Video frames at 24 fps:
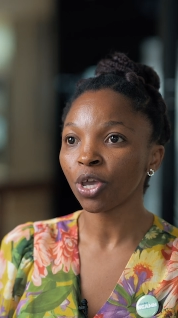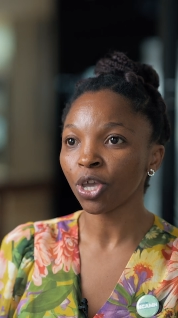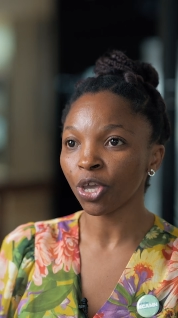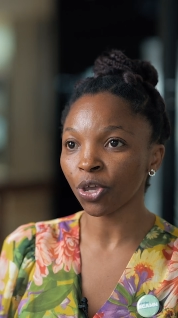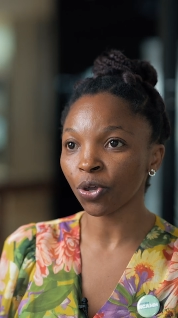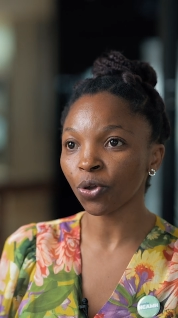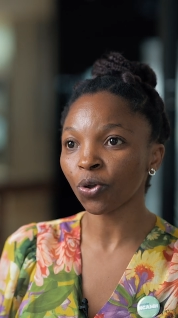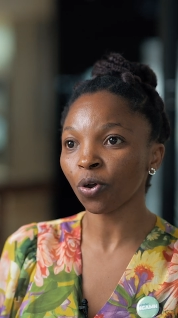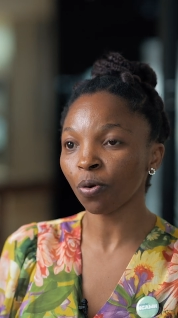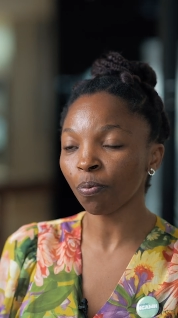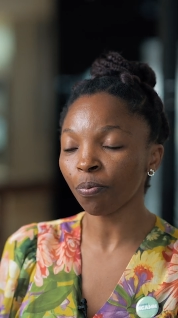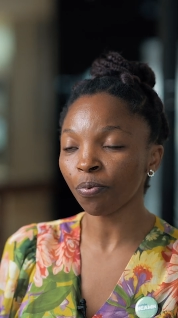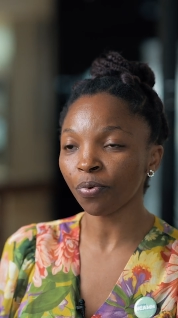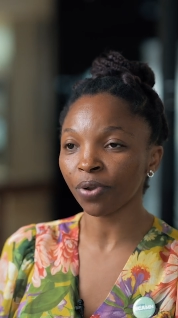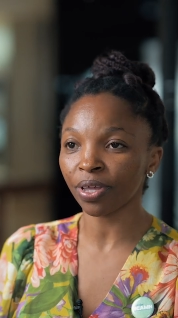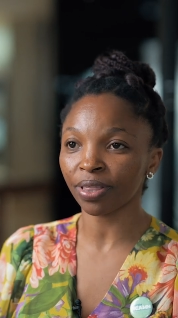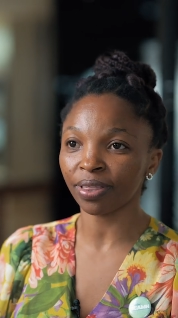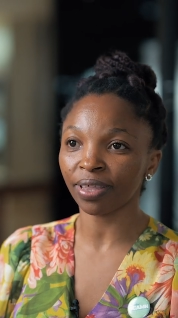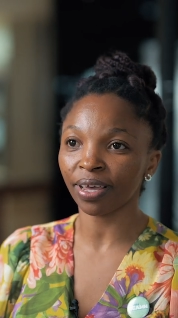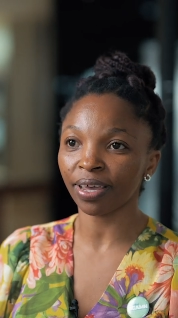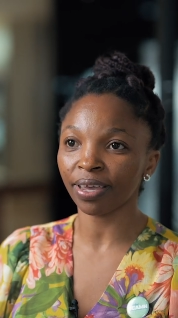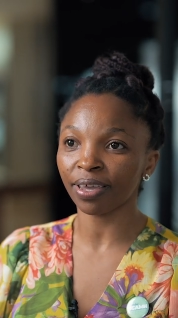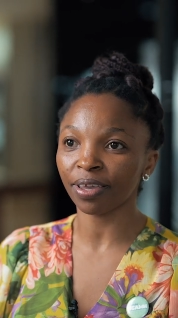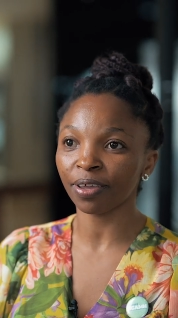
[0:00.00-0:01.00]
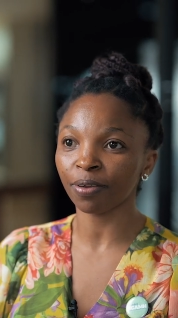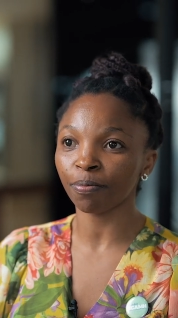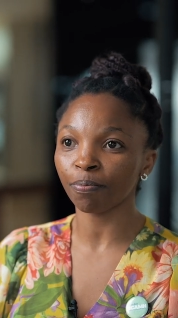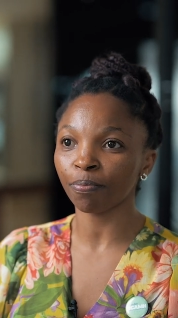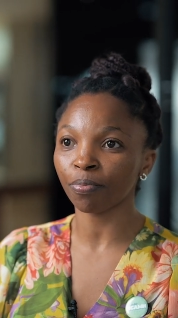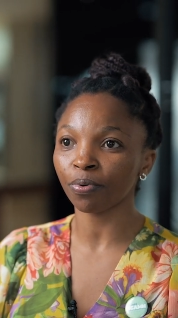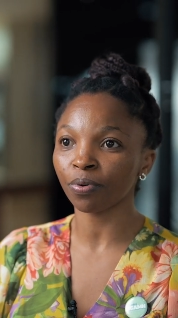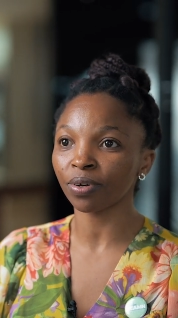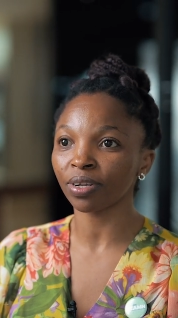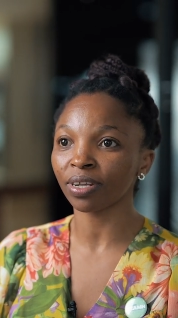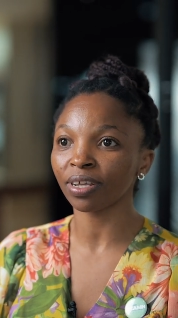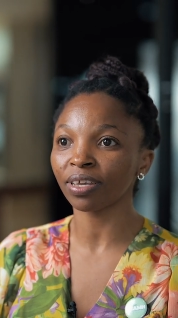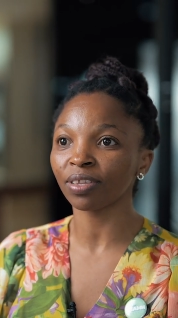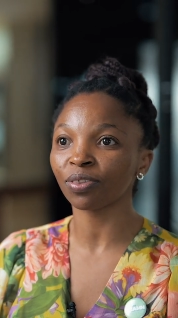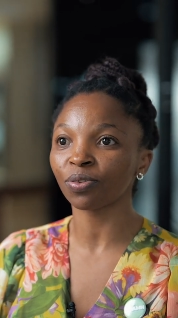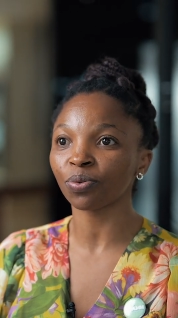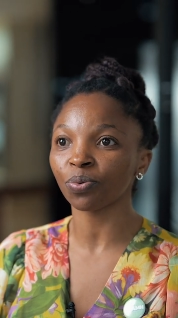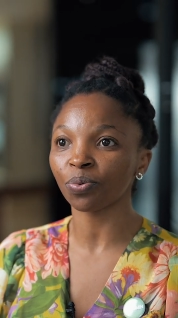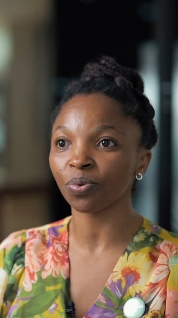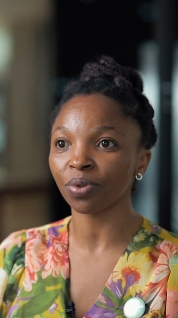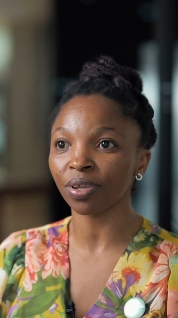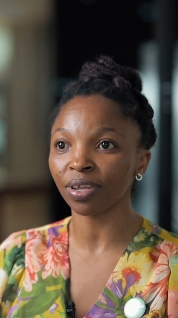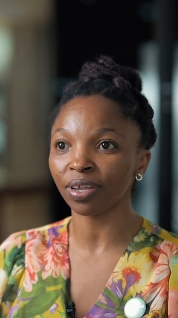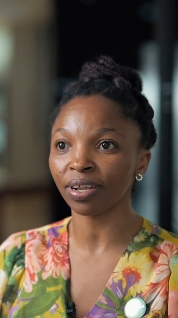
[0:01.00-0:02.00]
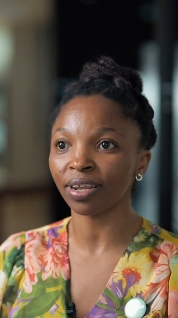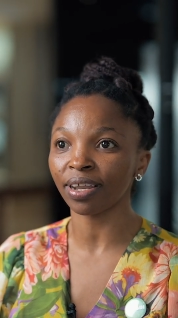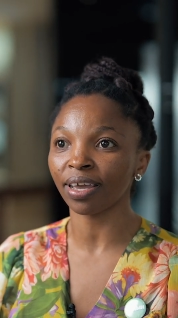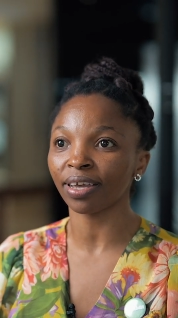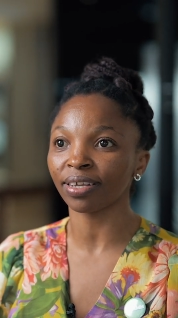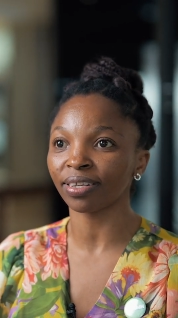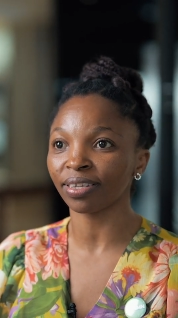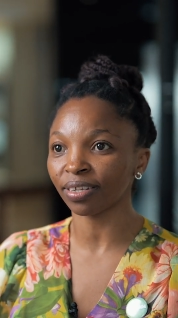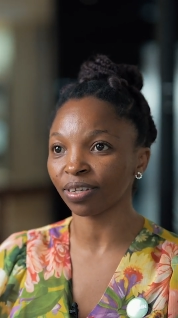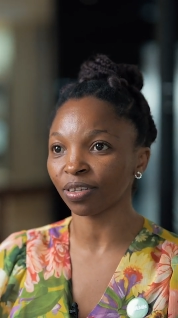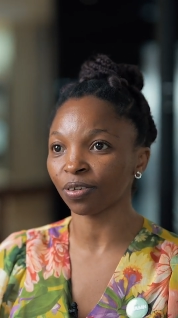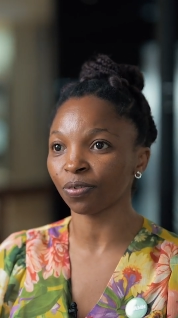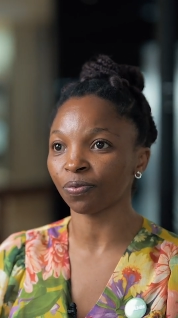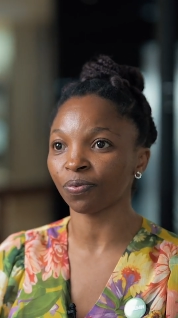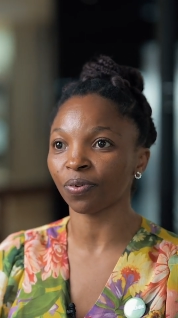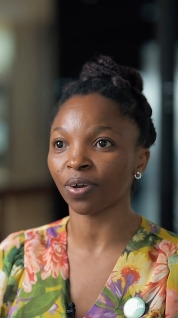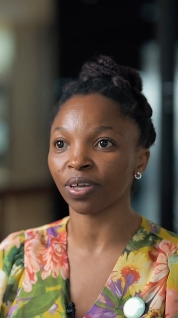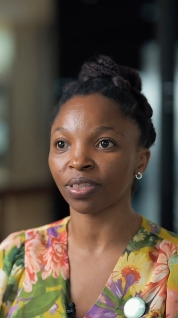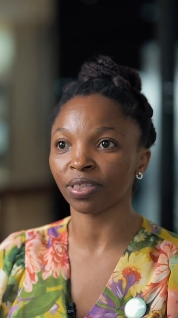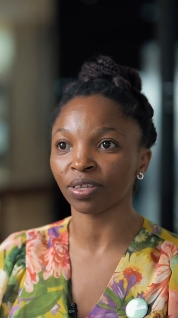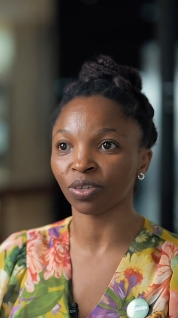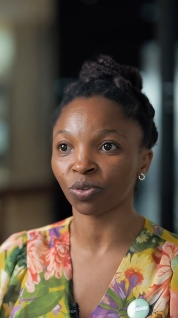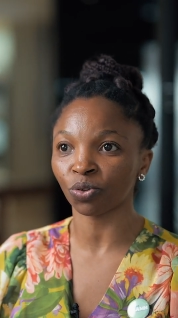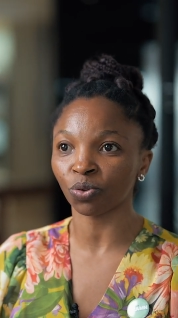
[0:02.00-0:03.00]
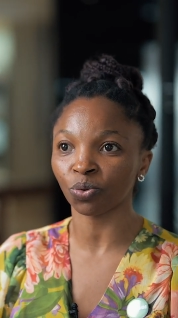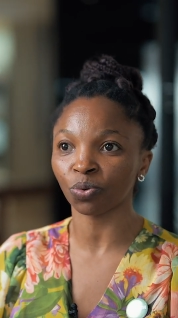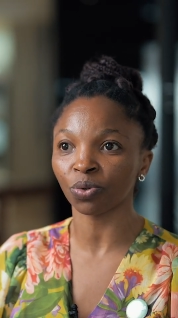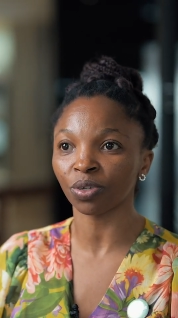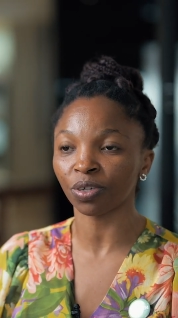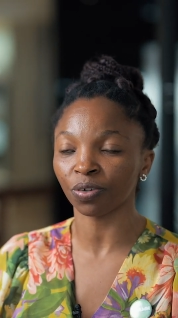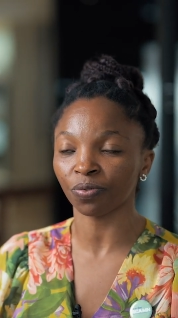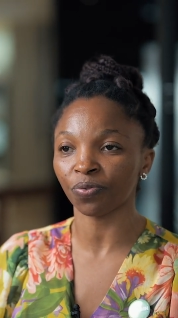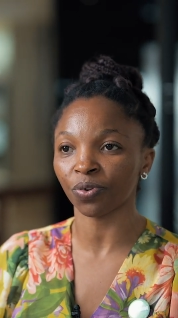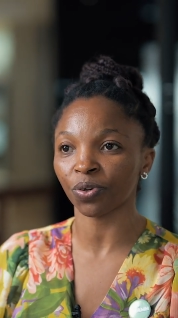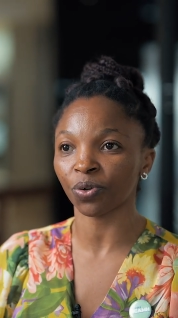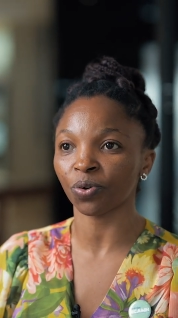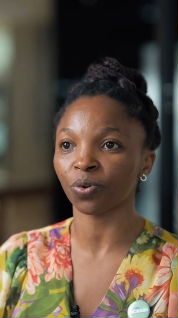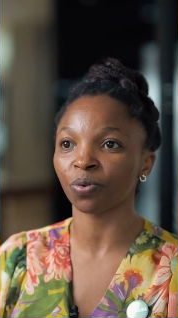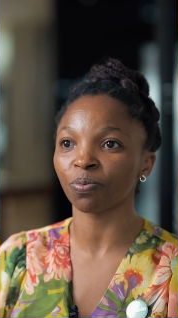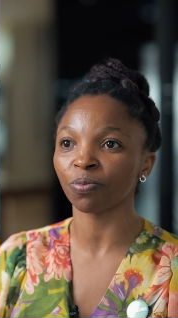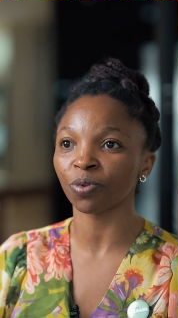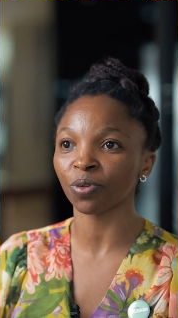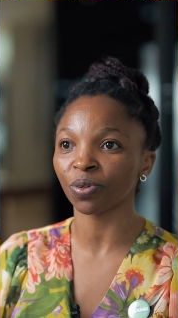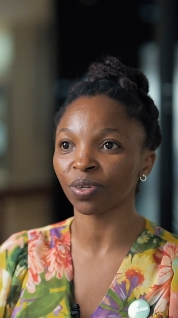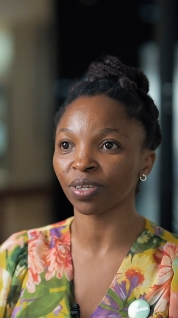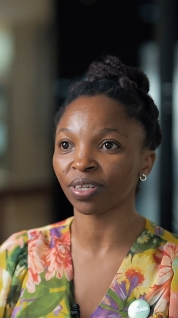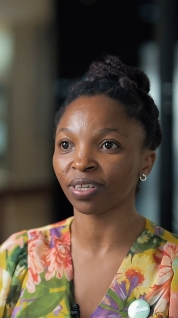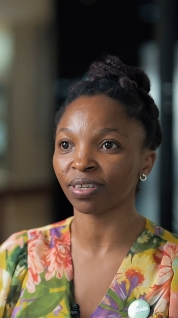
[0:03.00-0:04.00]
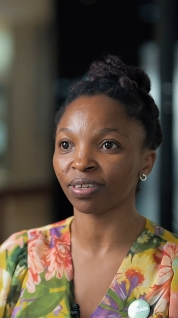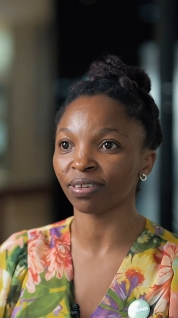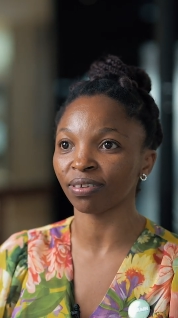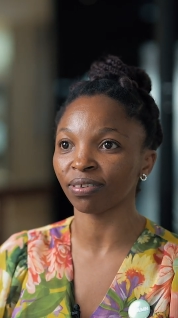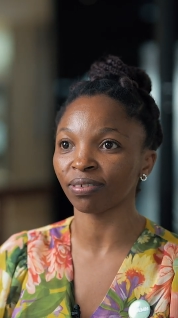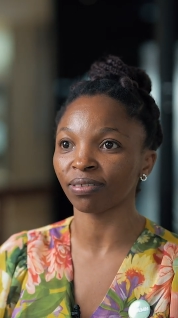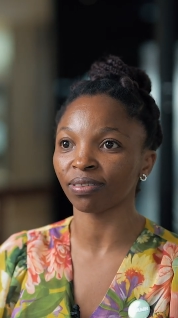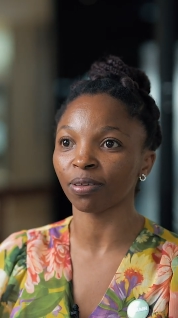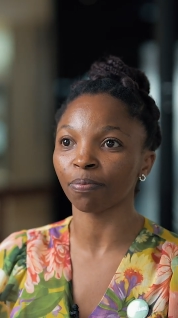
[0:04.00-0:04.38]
incorporate that input, it's really identify the 2 different communities,